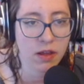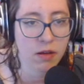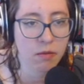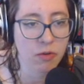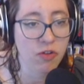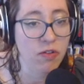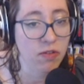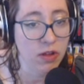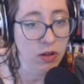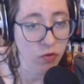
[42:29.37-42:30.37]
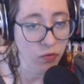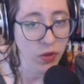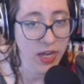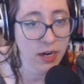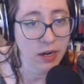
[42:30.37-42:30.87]
which is useful
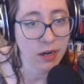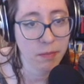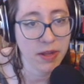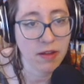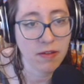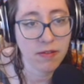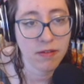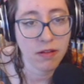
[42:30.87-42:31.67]
here because